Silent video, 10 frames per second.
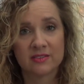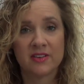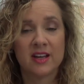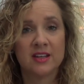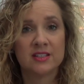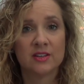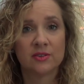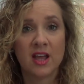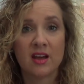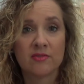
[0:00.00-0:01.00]
If I
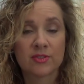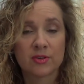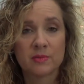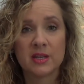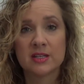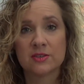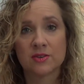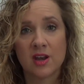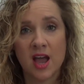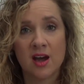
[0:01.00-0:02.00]
don't have 30 minutes
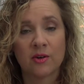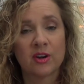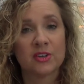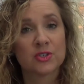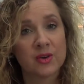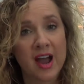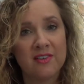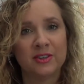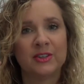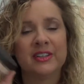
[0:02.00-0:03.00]
or an hour to
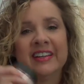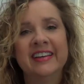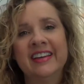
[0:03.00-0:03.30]
travel,